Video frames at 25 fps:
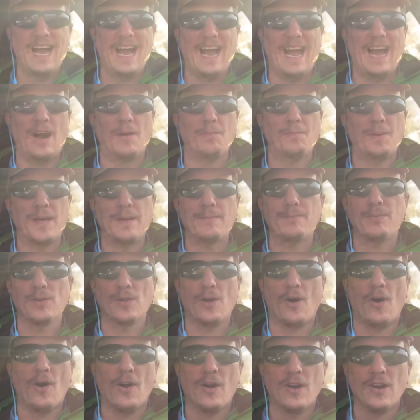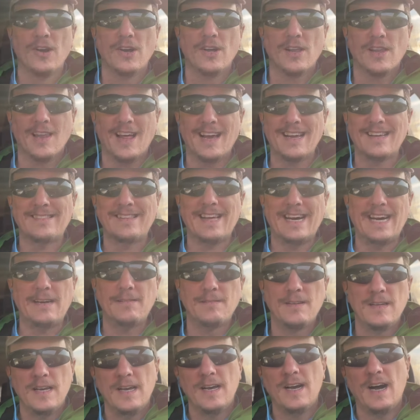how people are like that.
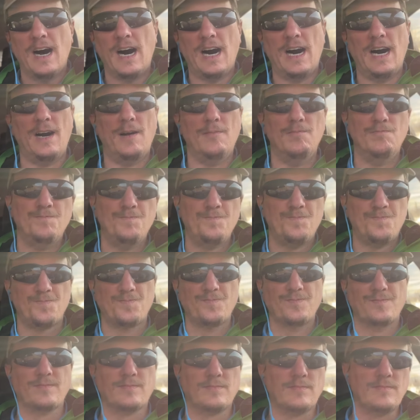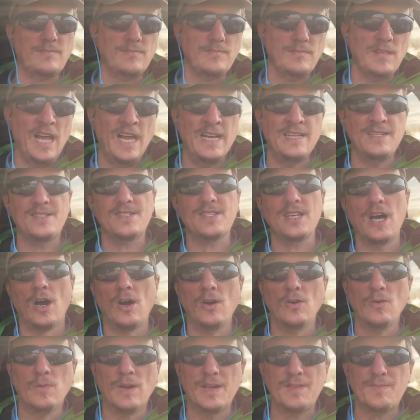Um, and
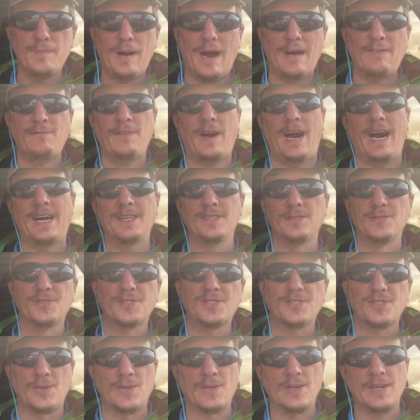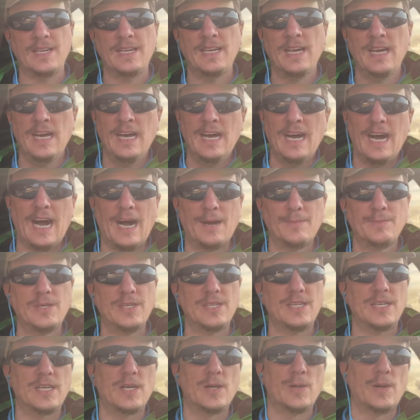so, with my final story, I'm
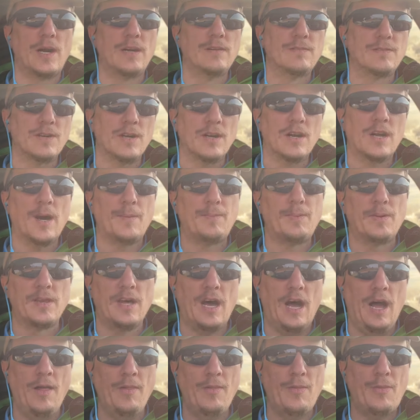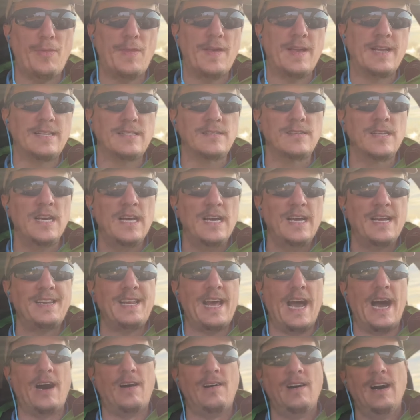going to go over a couple of other things.
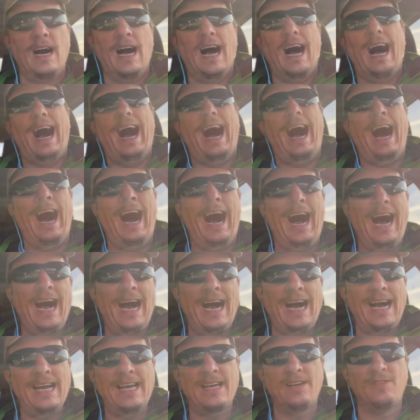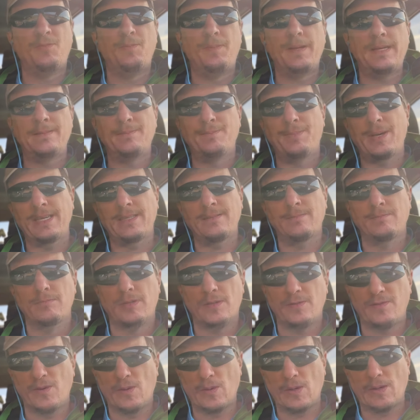Now, I have been bitten
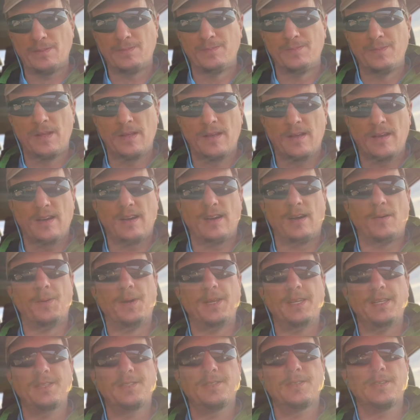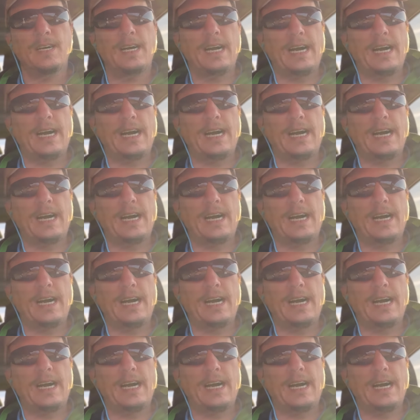before. I went into a